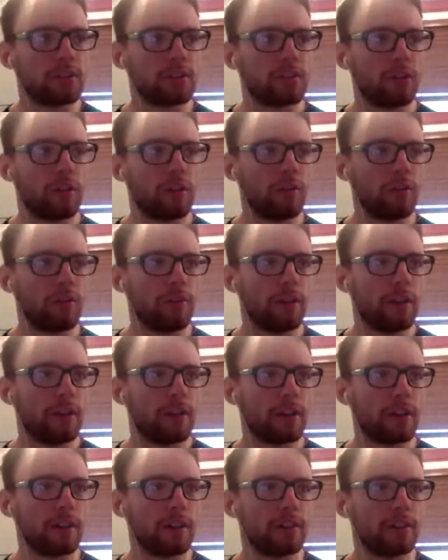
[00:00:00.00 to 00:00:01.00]
sort of
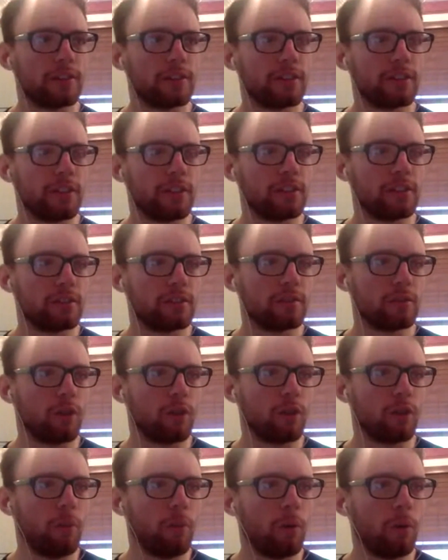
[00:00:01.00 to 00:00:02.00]
like since
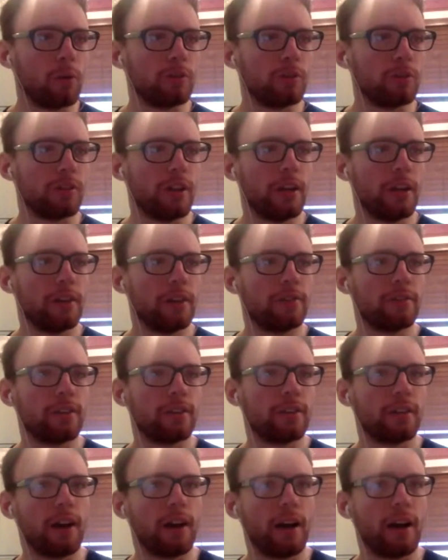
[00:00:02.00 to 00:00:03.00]
Don Ball's
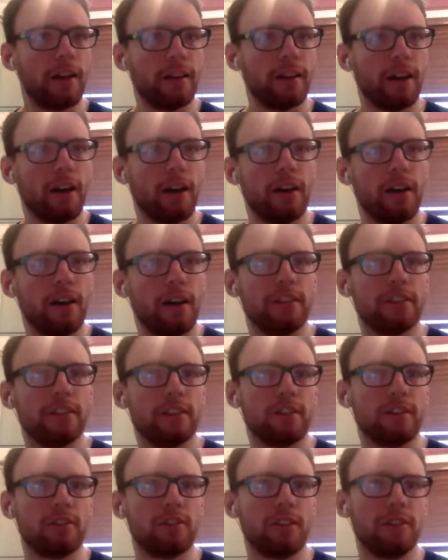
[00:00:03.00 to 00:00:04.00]
left, Andy Hardy's
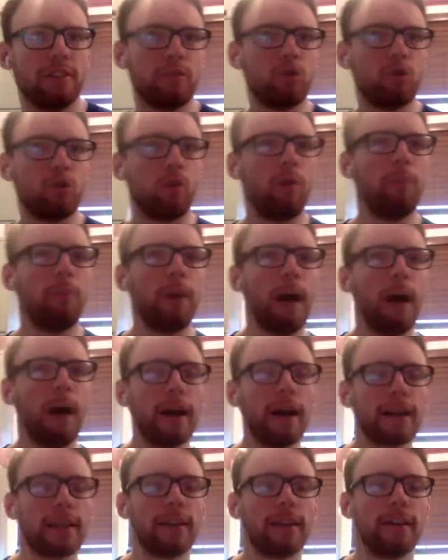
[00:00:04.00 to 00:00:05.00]
had to drop back.
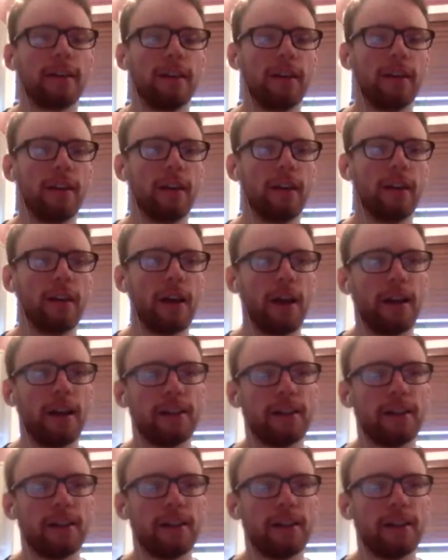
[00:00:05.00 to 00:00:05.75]
And